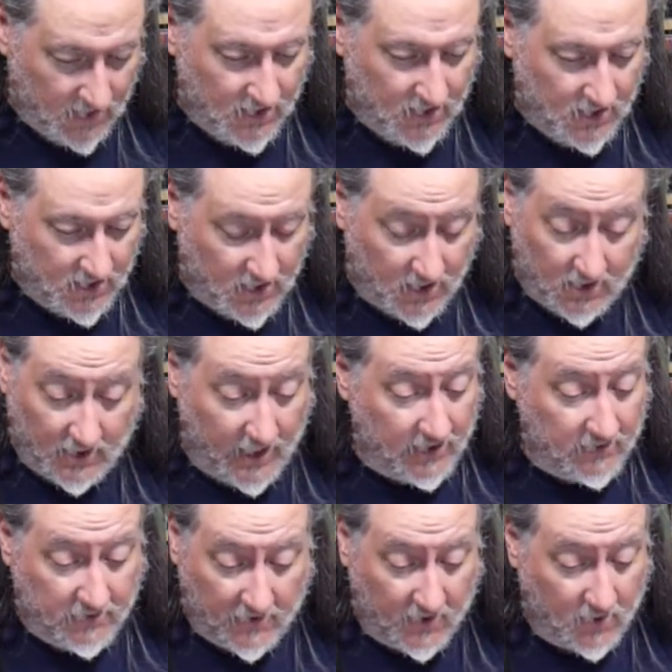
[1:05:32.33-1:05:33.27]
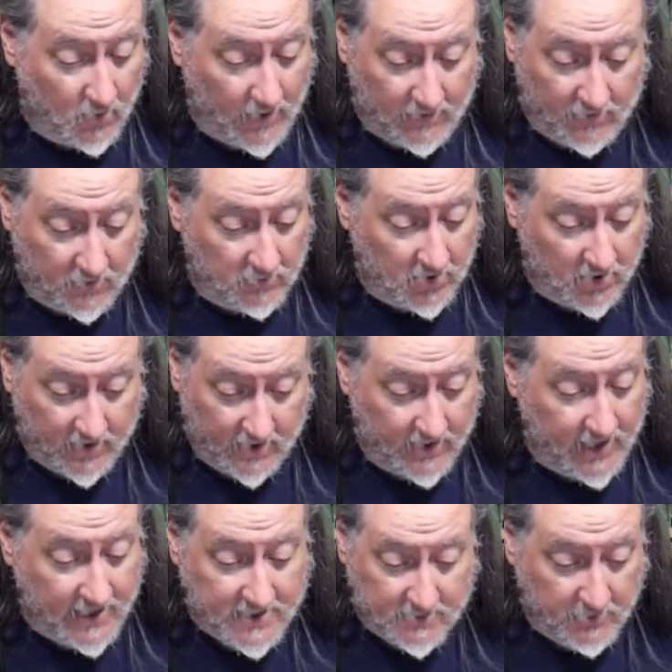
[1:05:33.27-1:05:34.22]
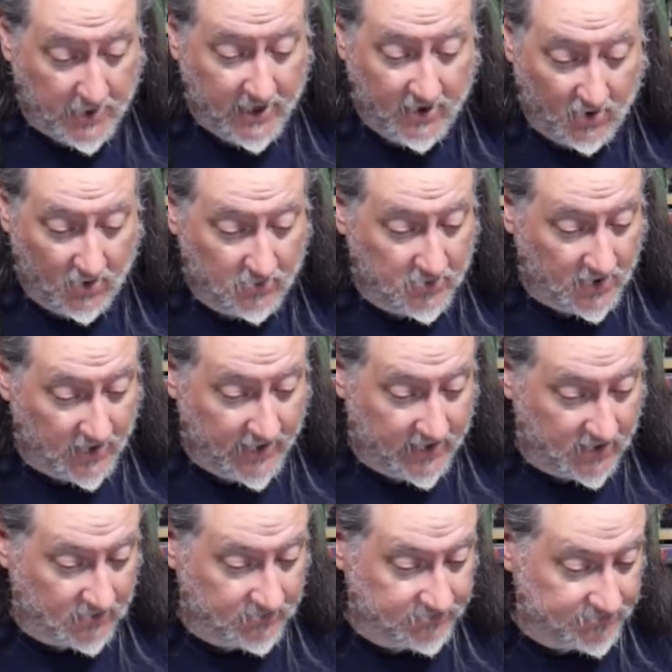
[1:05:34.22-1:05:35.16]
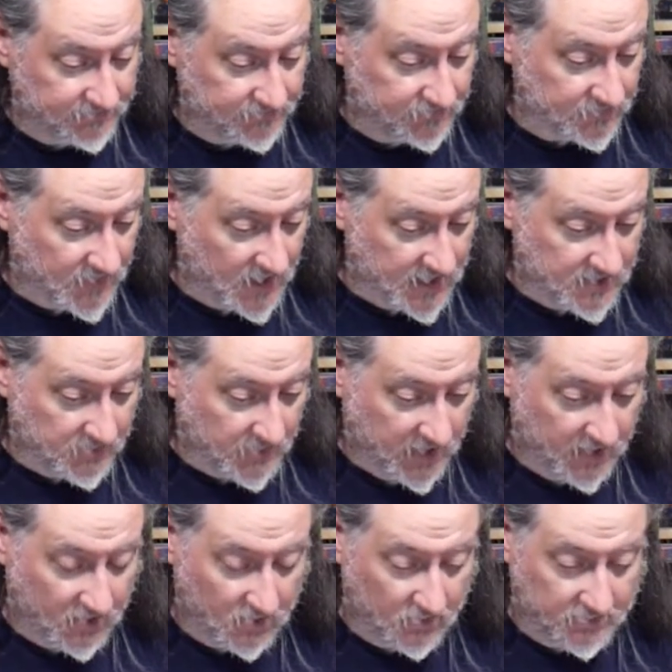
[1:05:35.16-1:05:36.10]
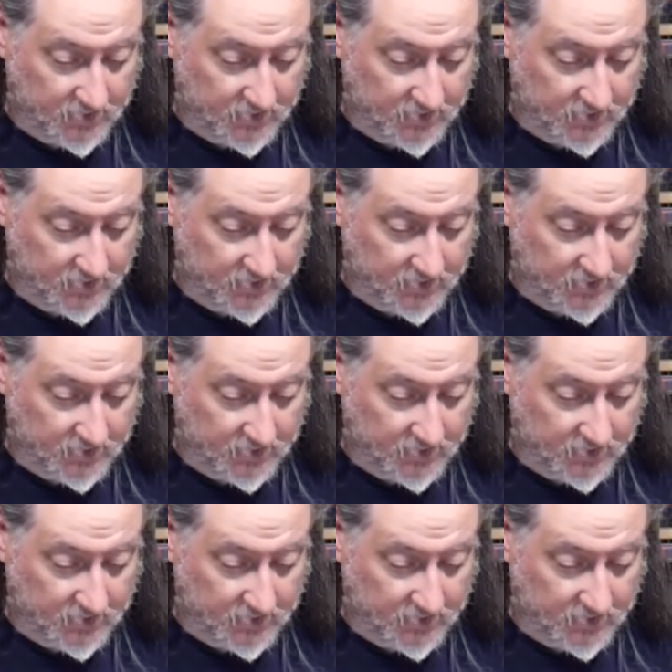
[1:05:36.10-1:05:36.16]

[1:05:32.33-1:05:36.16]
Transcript: A lake far away from burning. That's my hope, Clanner. That's my hope.